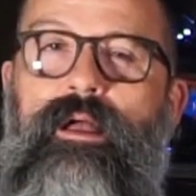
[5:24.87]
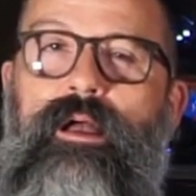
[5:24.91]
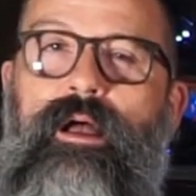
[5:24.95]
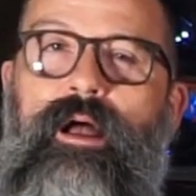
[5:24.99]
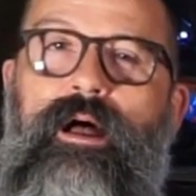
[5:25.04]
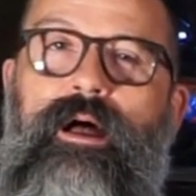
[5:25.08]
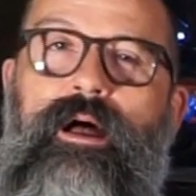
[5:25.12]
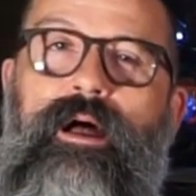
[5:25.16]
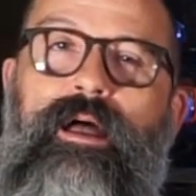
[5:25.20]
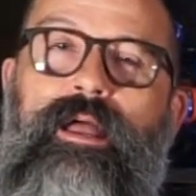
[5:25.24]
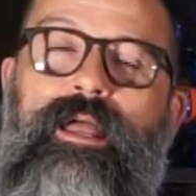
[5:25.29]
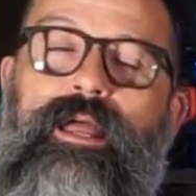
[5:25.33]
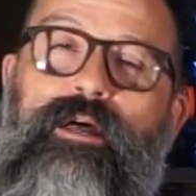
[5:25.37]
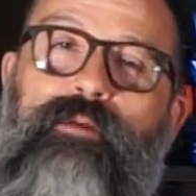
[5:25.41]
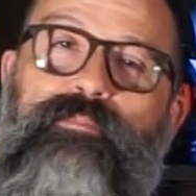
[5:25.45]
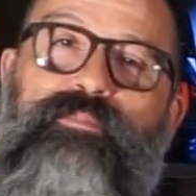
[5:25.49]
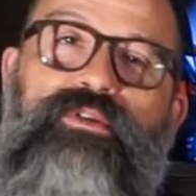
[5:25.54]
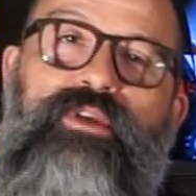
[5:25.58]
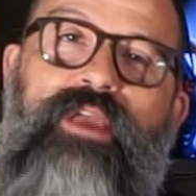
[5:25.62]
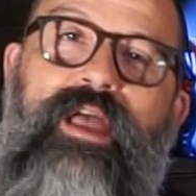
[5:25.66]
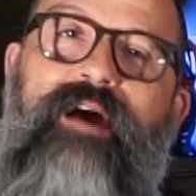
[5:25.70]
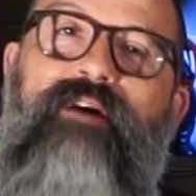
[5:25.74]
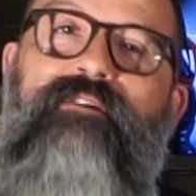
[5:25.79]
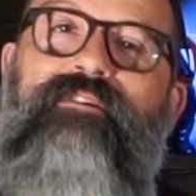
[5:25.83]
helped
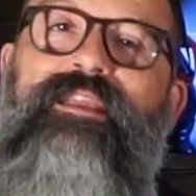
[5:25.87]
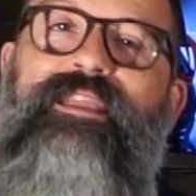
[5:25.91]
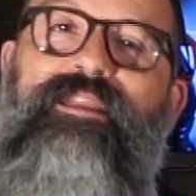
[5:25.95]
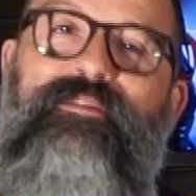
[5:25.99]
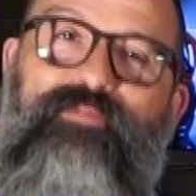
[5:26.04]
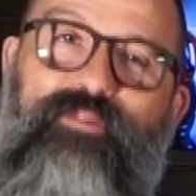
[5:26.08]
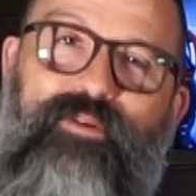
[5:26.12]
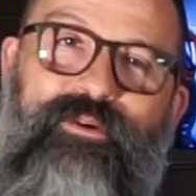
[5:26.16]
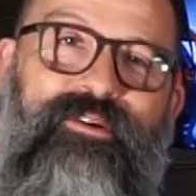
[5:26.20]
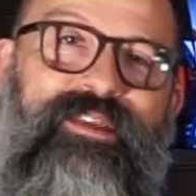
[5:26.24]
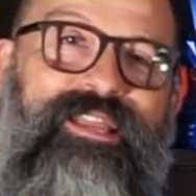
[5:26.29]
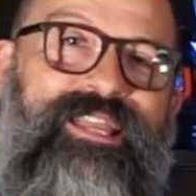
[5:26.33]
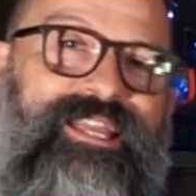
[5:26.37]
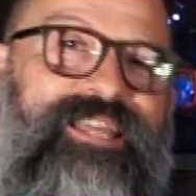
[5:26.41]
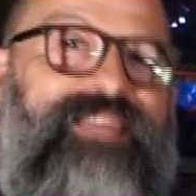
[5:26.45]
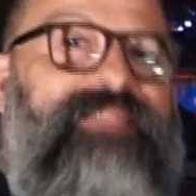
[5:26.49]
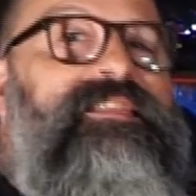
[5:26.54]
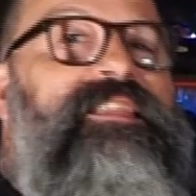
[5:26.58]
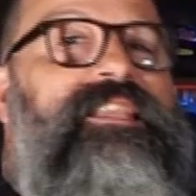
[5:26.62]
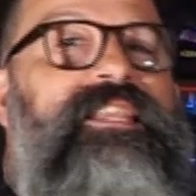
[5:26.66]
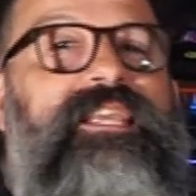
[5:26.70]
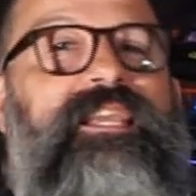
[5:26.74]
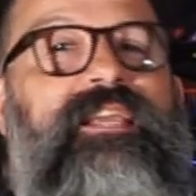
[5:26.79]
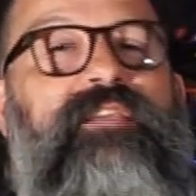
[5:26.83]
you out if you're in
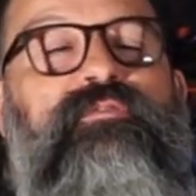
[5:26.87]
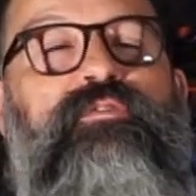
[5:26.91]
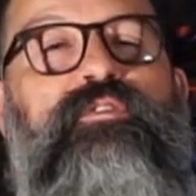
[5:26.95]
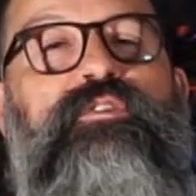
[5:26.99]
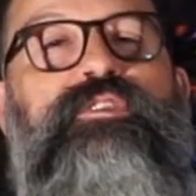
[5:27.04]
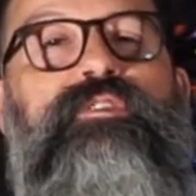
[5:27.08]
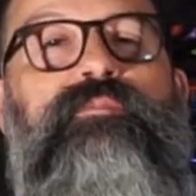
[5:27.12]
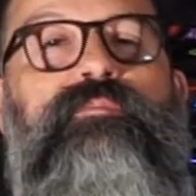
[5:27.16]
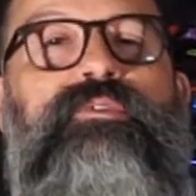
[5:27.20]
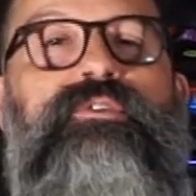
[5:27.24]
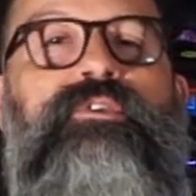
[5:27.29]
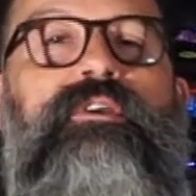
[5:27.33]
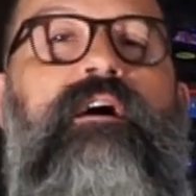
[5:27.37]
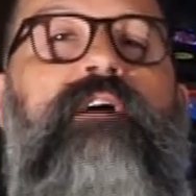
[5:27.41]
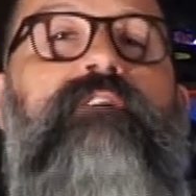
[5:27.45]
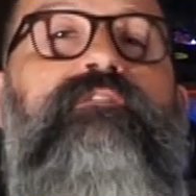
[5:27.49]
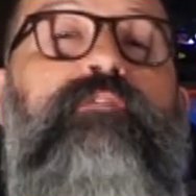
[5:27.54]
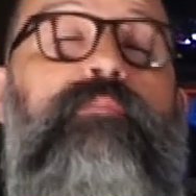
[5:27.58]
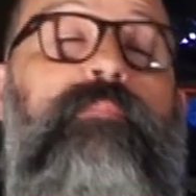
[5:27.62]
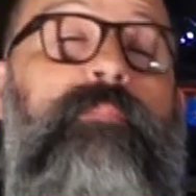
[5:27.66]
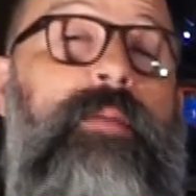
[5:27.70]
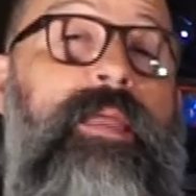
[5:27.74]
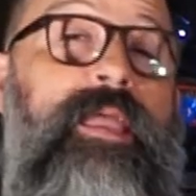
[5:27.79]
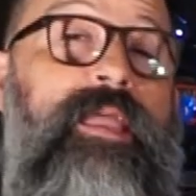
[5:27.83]
the need for some
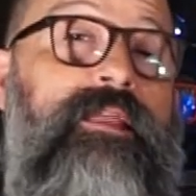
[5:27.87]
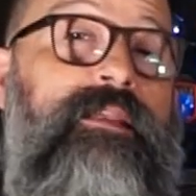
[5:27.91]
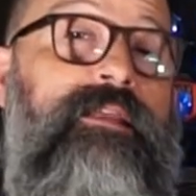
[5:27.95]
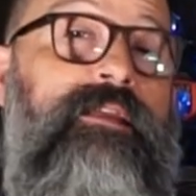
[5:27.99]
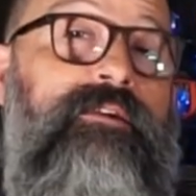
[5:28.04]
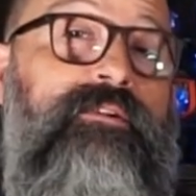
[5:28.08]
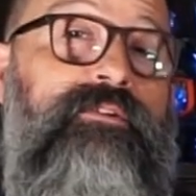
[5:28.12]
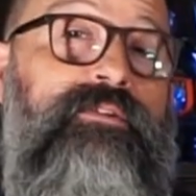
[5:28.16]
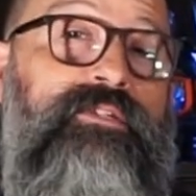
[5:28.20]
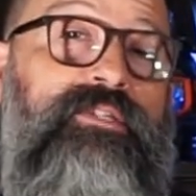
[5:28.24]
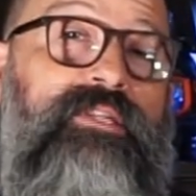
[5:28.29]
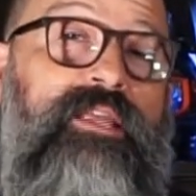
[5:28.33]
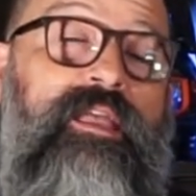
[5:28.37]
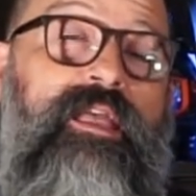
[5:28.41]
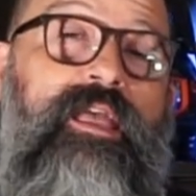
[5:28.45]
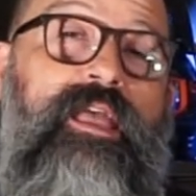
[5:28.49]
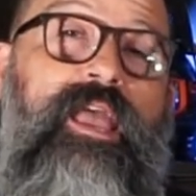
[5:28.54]
soft panniers.